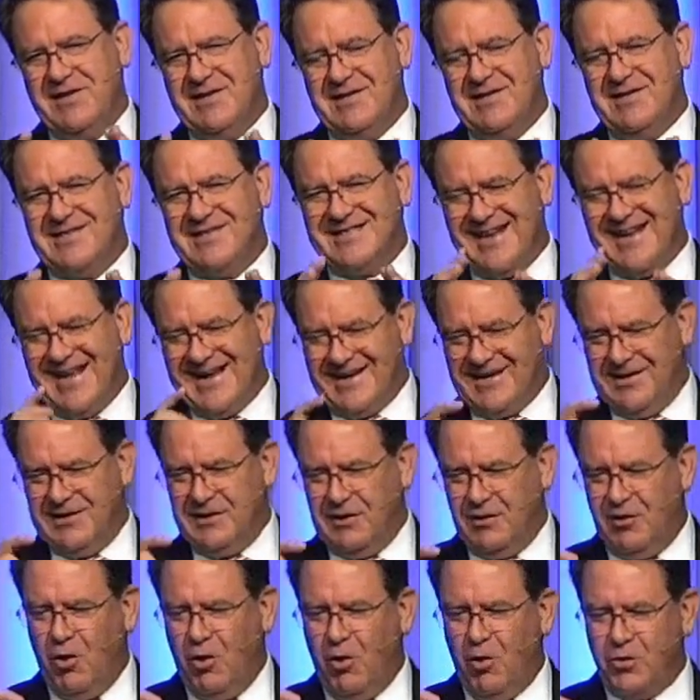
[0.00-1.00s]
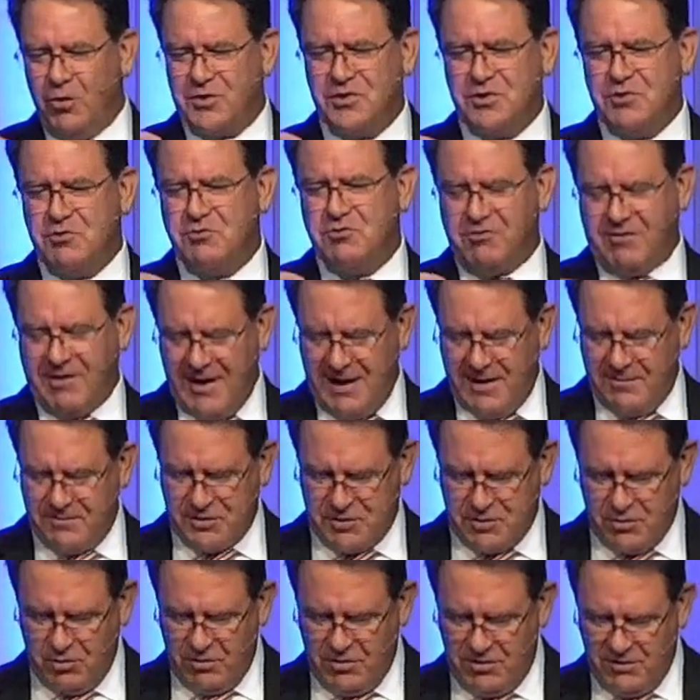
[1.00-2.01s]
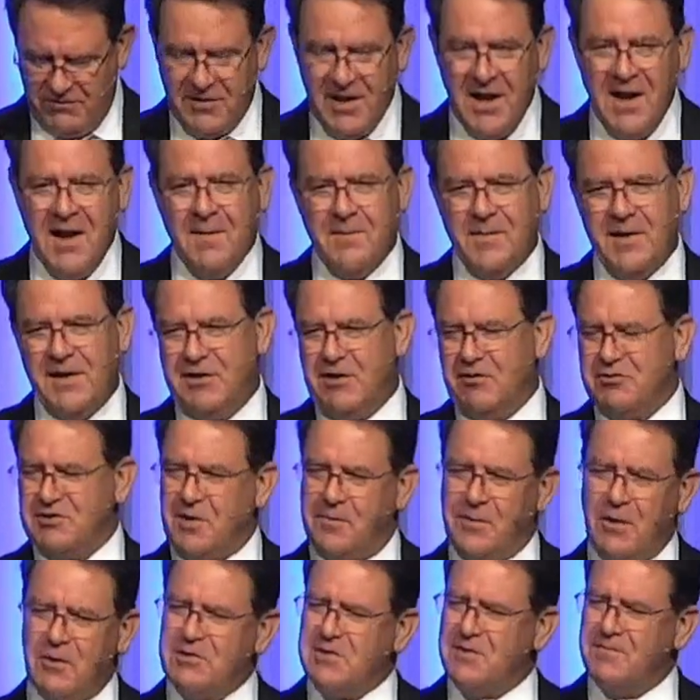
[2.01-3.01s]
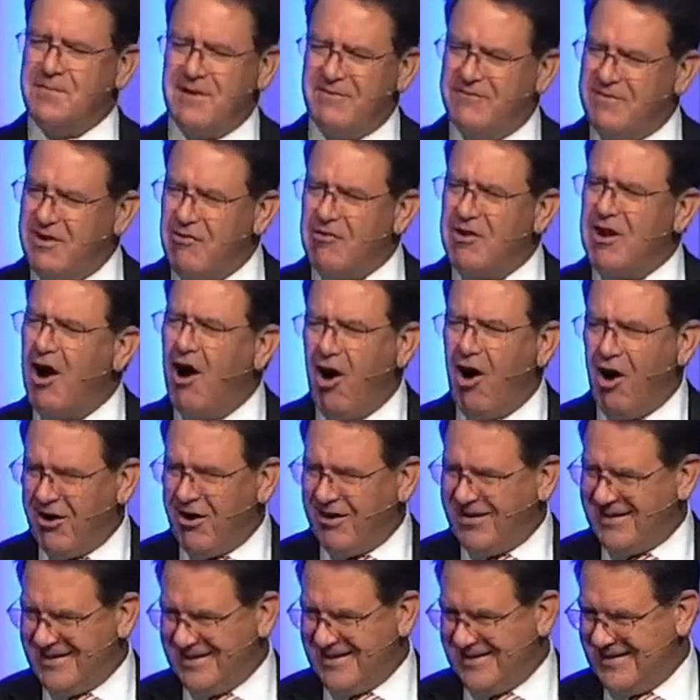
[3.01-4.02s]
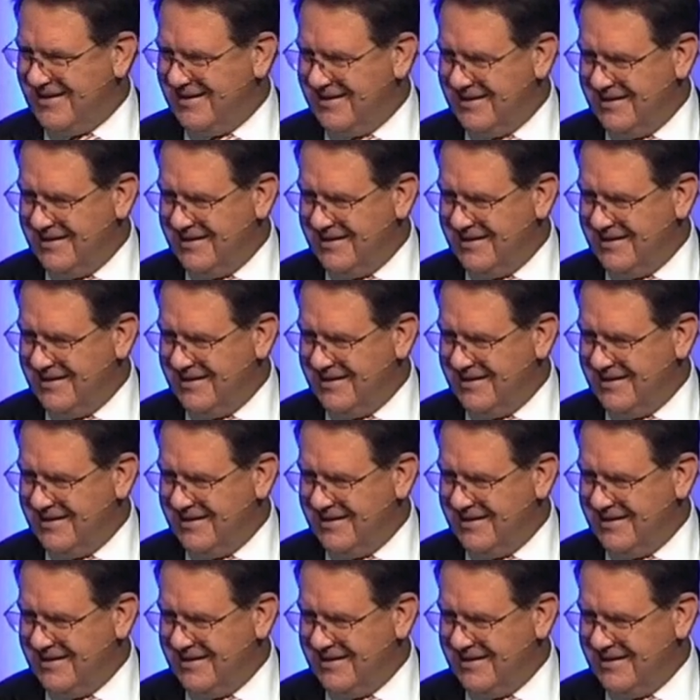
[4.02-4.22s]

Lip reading: It looks like a little horseshoe crab, sort of. But they're supposed to be very hardy,